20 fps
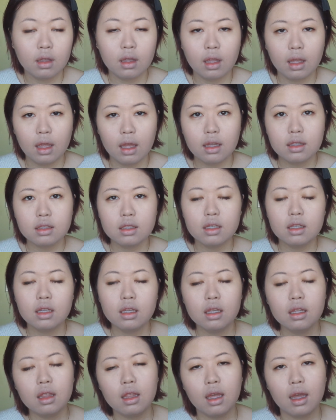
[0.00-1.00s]
Okay,
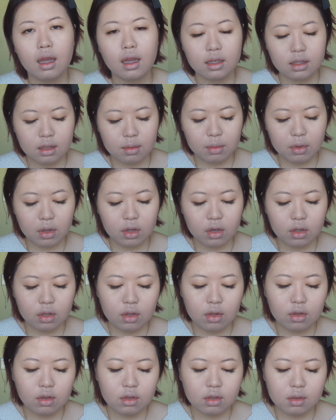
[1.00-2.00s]
underneath the eyes I'm going
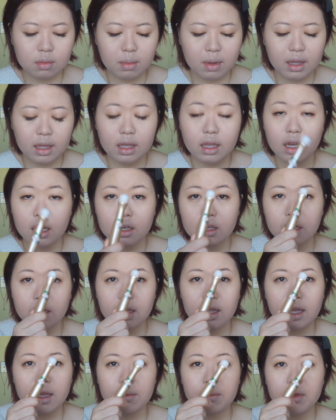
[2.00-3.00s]
to use my Garnier
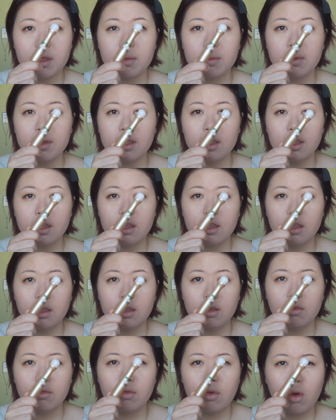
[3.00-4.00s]
Light BB
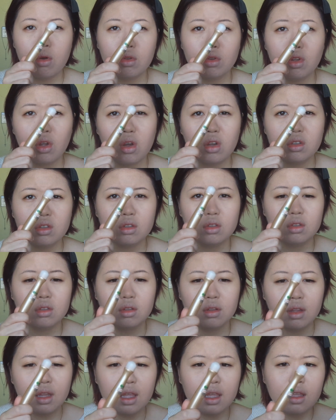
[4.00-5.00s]
rolled on
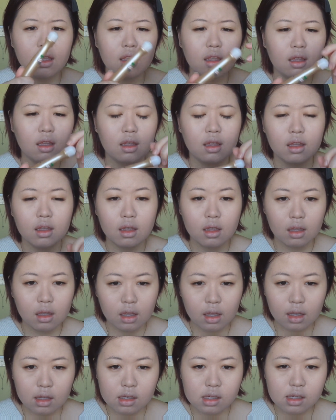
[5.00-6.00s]
thing,
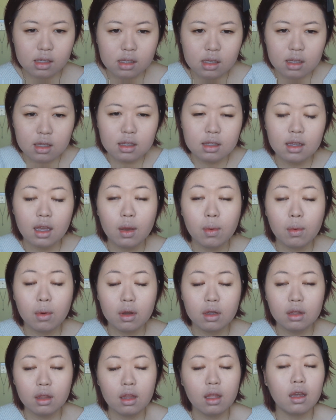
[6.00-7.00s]
just because I
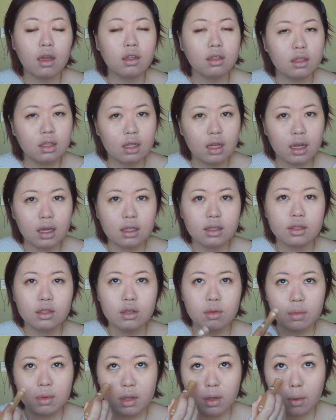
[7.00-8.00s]
want the under
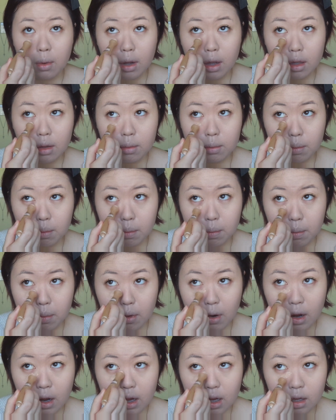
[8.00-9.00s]
eyes to be quite
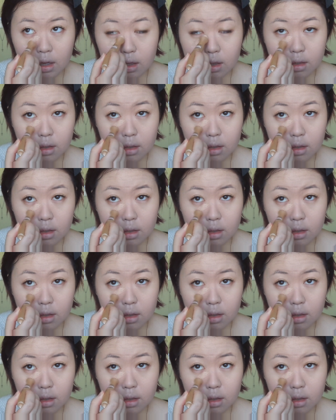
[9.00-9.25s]
bright.